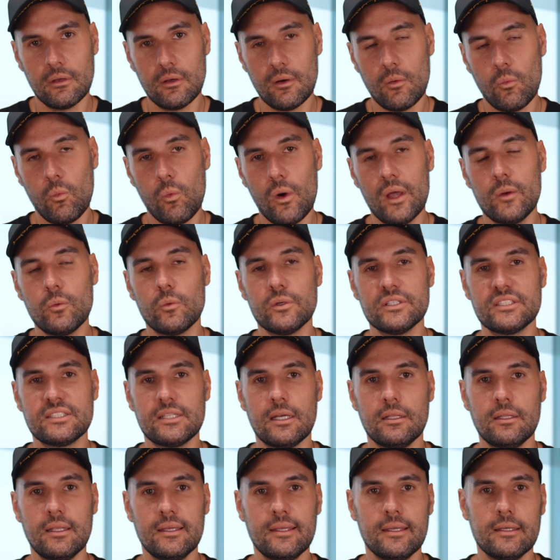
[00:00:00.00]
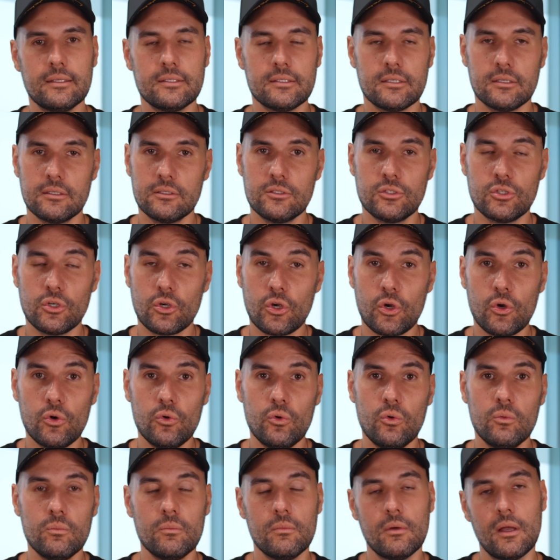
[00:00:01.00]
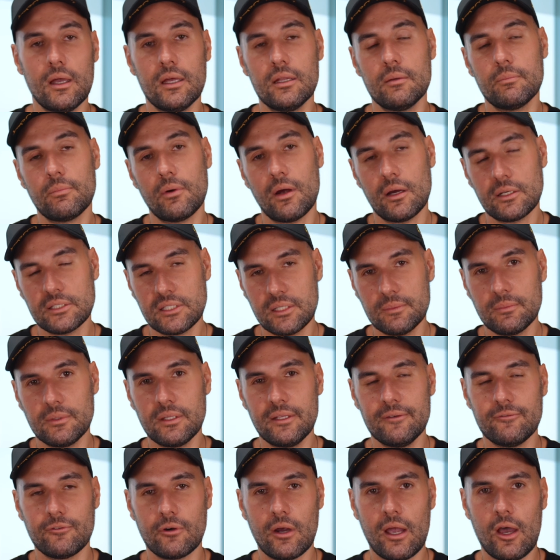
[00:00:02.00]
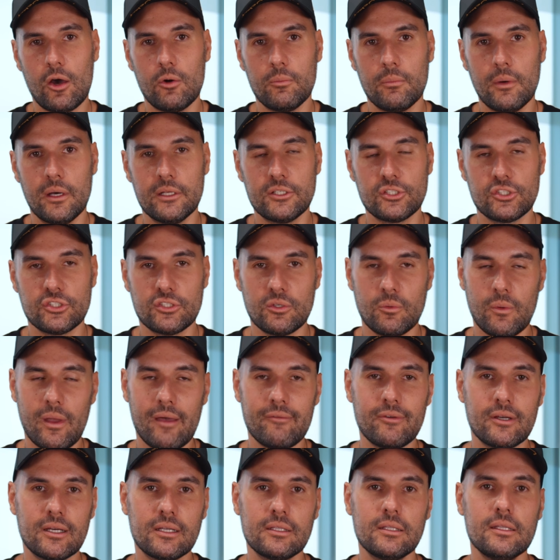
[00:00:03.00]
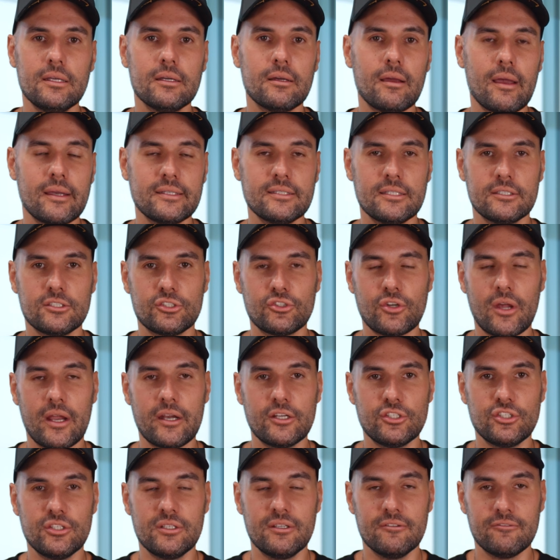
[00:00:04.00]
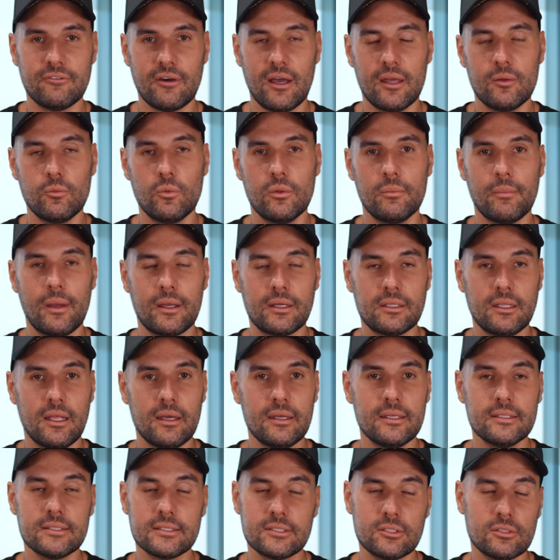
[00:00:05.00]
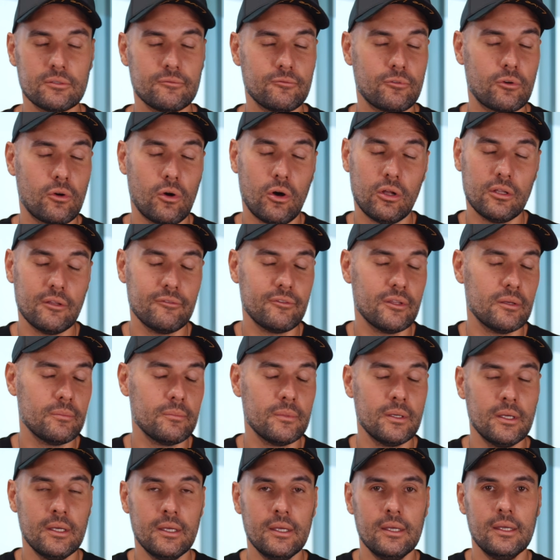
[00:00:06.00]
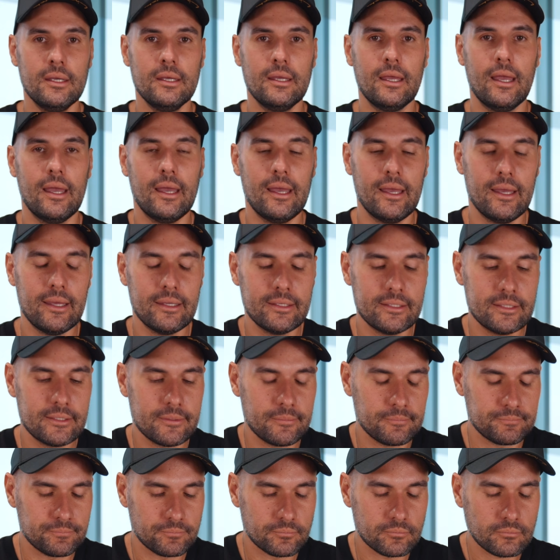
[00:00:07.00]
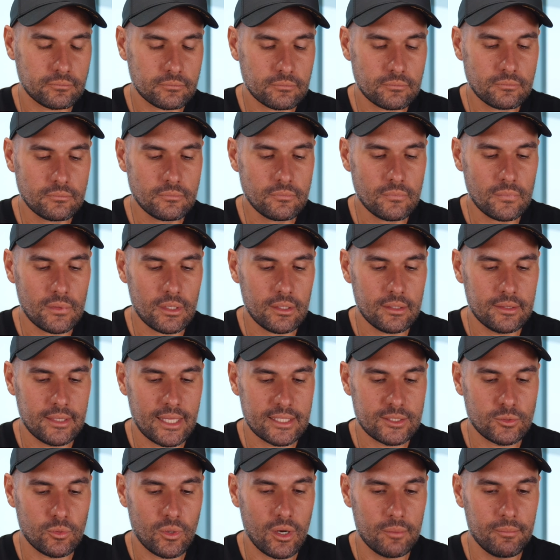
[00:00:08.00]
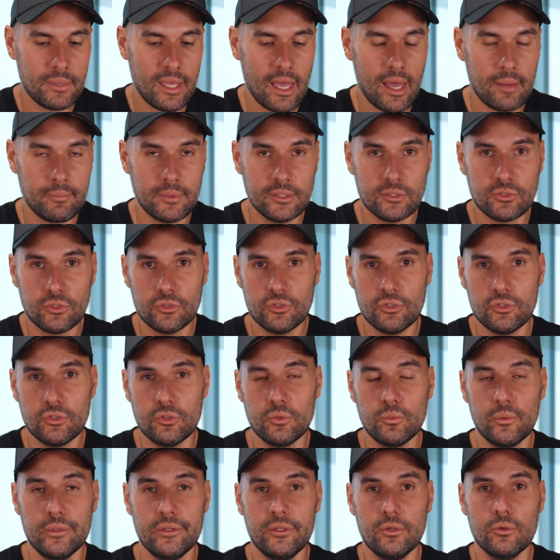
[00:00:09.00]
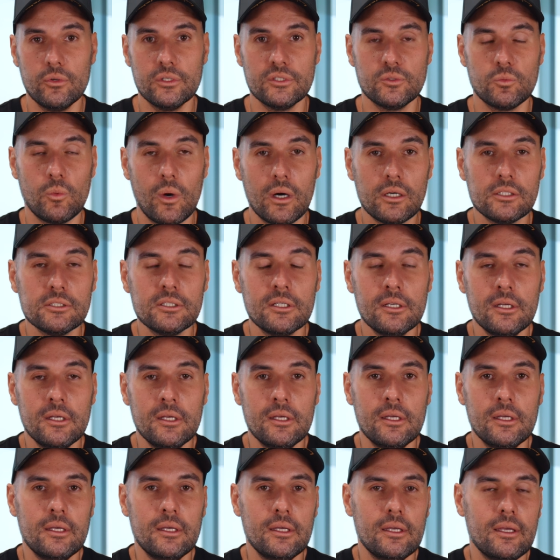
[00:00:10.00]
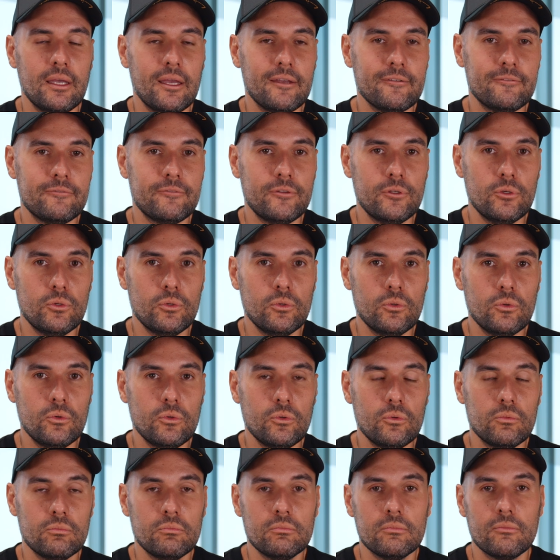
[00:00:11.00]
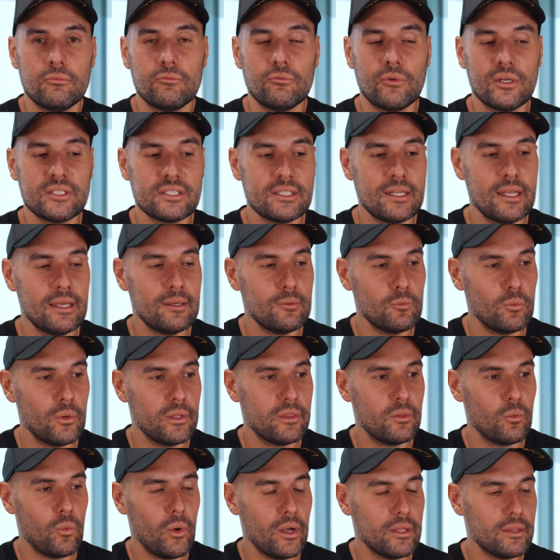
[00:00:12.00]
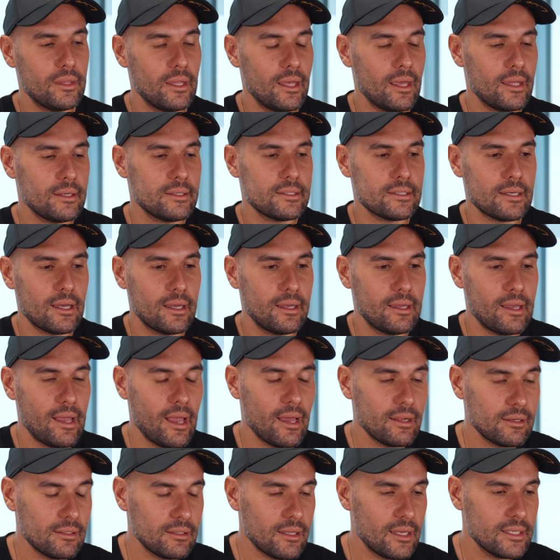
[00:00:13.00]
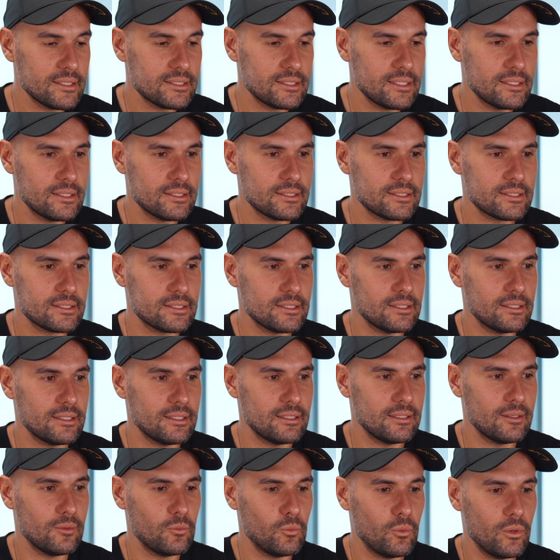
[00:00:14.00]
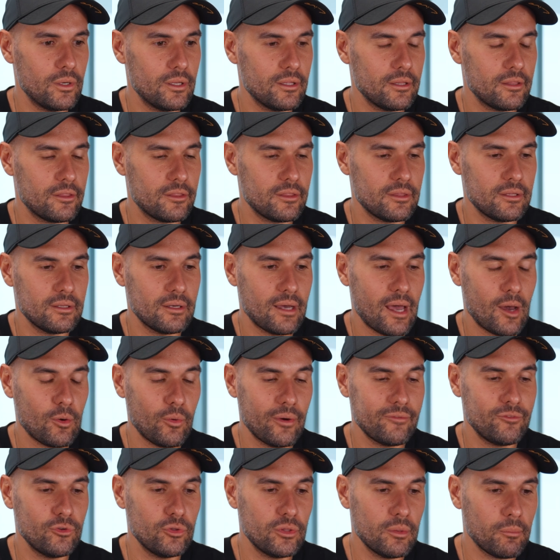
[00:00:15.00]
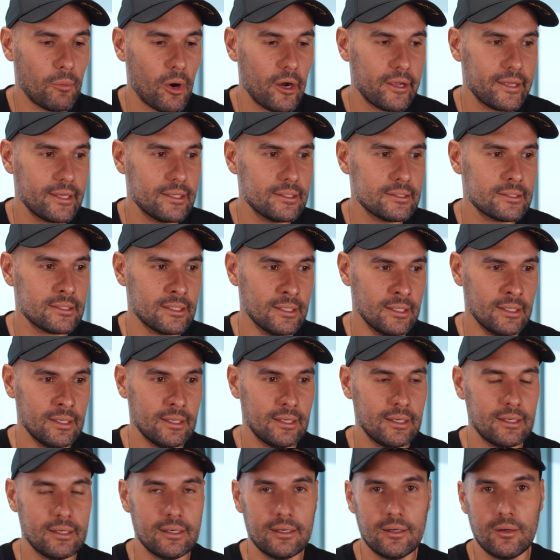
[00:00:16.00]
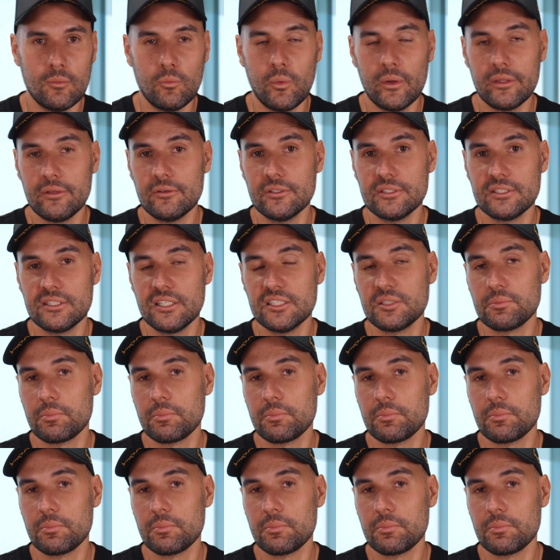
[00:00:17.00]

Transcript: when we're selling it, to whom, and approximately for how much. So we have a clear exit strategy defined with my clients for all of them. And that's what I'd be happy to do with you as well. If you resonate with the way that I analyze this, with how I view the market, whether it's this